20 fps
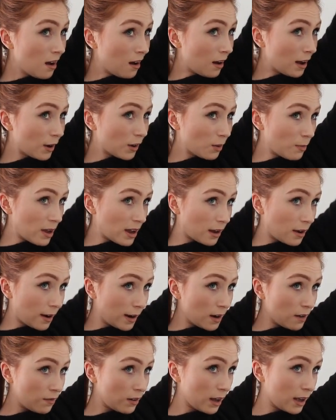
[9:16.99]
I'm gonna make it
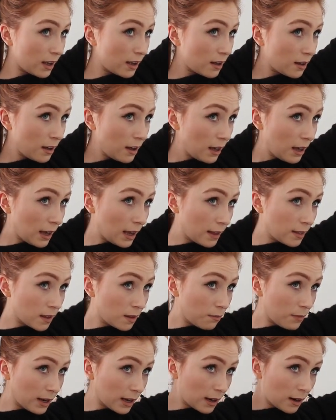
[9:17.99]
kind of like in
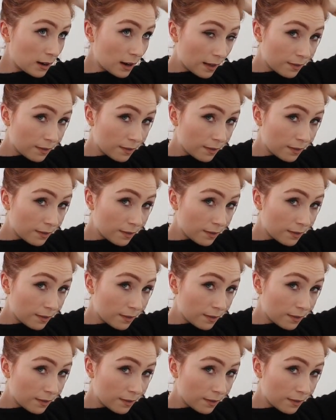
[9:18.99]
the middle,